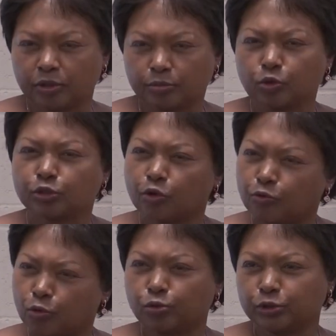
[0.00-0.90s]
because of
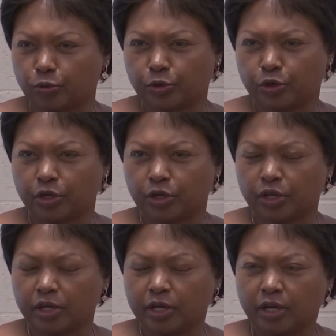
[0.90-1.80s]
who they were.
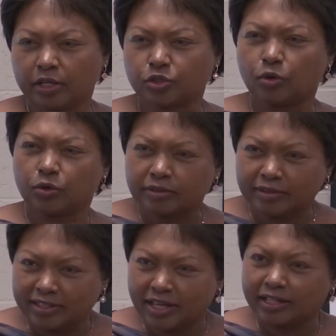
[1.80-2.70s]
So
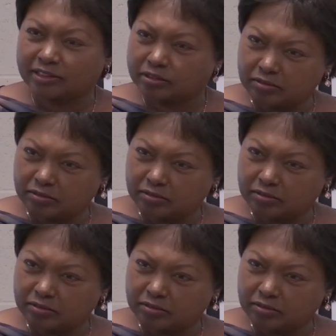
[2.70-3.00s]
that